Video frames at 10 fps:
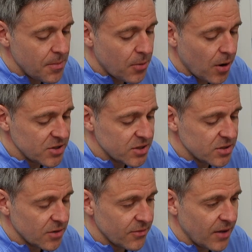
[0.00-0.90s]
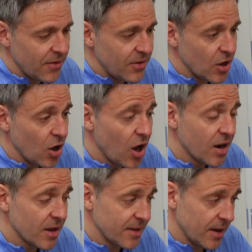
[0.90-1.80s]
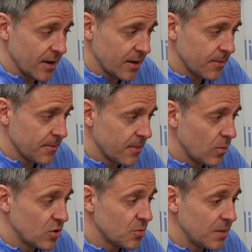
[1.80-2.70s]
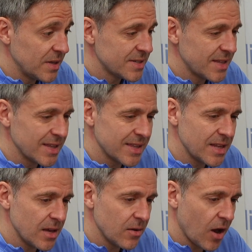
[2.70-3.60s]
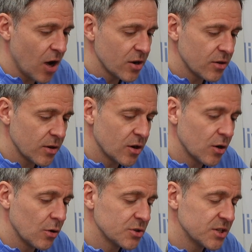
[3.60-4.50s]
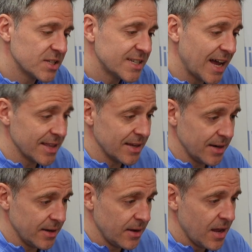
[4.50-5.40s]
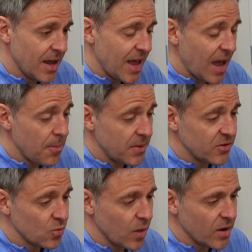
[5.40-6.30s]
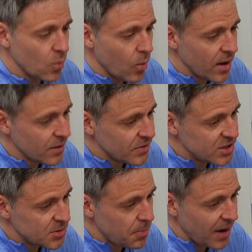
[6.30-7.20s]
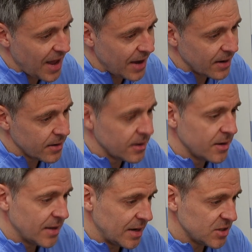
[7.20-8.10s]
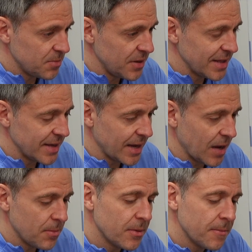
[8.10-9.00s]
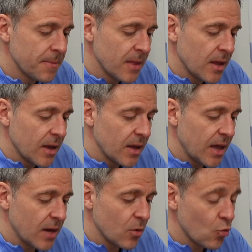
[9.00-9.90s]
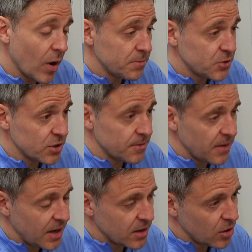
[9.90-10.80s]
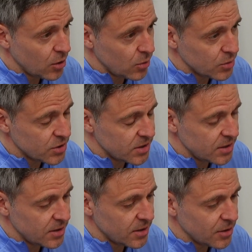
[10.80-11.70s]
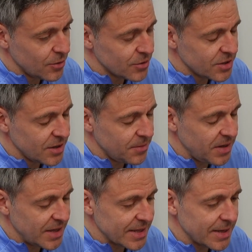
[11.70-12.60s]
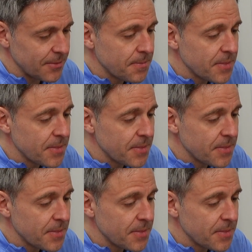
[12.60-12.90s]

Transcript: process of having a heart attack, which means that the artery closes suddenly, happens when one of these plaque that is building up can rupture and close immediately.